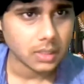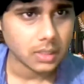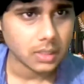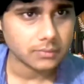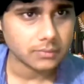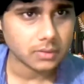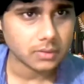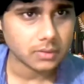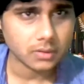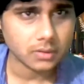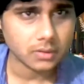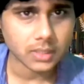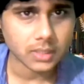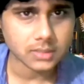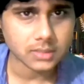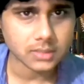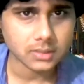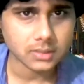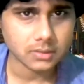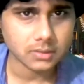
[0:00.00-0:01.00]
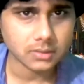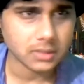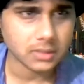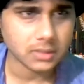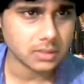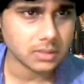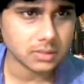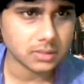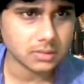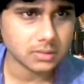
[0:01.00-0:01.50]
after long castle, okay,
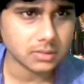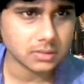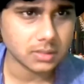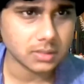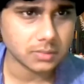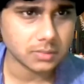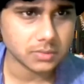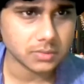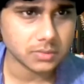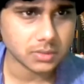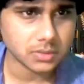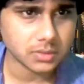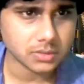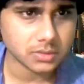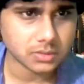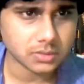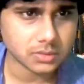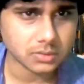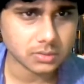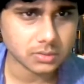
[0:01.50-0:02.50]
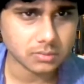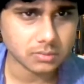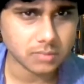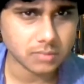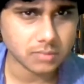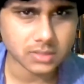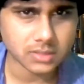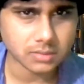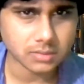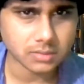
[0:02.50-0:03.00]
let me just
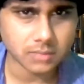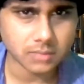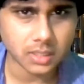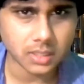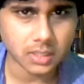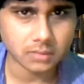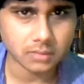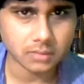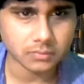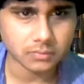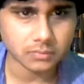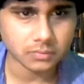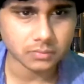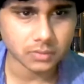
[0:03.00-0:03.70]
make some random,